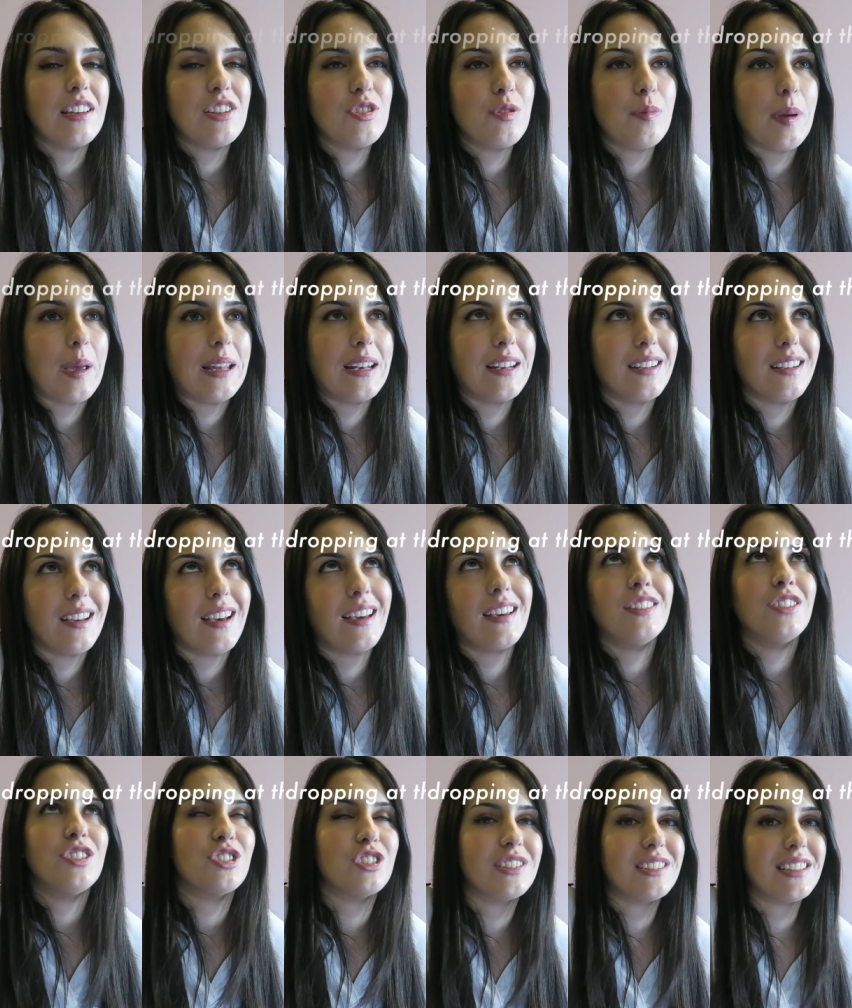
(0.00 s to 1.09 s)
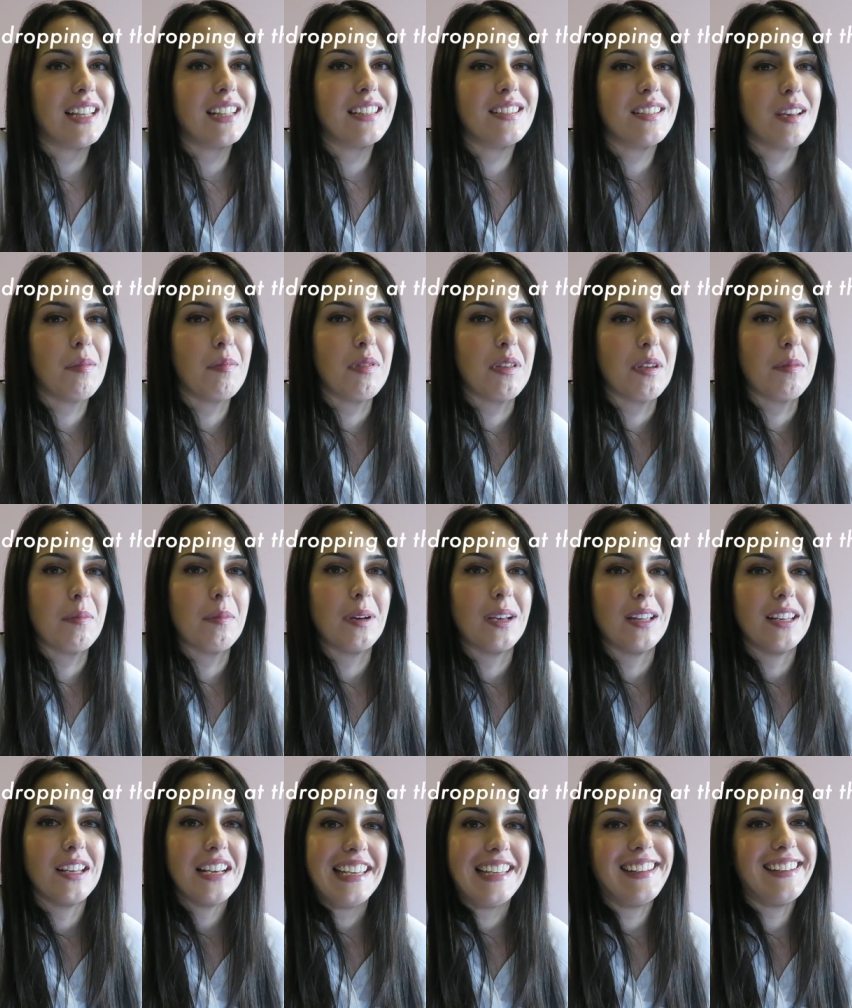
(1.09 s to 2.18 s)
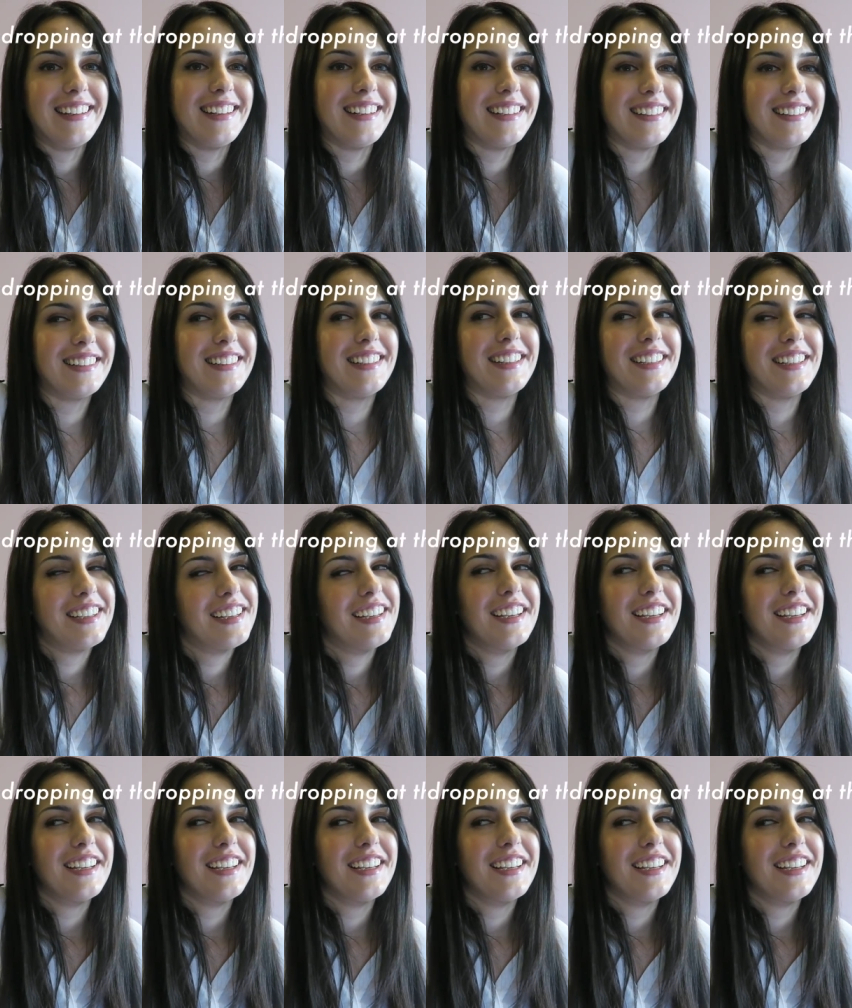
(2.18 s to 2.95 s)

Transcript: In Japan, I understand something, but in Italy,